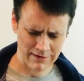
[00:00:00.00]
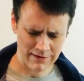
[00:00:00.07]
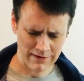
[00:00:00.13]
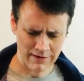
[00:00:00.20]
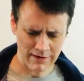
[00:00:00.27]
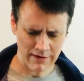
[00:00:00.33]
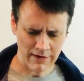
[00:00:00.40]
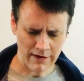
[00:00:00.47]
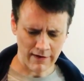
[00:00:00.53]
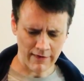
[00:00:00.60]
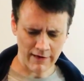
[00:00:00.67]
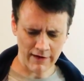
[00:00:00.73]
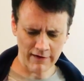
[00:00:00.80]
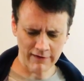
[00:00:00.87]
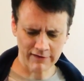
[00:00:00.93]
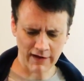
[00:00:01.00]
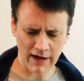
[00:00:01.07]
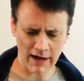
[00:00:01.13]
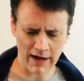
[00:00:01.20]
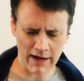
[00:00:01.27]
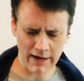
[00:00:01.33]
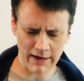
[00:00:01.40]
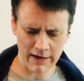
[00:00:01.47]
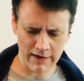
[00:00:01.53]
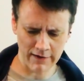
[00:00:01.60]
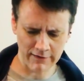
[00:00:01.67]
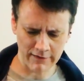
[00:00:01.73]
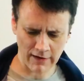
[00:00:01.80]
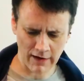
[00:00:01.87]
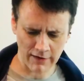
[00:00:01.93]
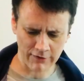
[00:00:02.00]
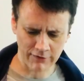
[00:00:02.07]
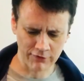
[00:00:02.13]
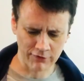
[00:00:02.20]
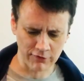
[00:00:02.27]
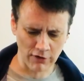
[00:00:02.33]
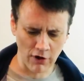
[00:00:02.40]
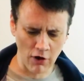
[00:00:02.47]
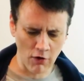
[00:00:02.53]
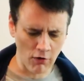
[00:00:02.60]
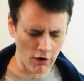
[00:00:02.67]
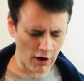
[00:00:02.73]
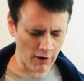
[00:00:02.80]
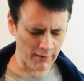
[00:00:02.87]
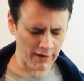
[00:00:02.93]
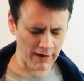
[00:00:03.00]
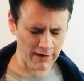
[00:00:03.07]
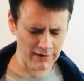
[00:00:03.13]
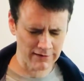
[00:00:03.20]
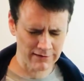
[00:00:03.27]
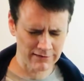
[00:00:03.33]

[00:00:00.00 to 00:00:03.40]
And this guy is a slow harmony.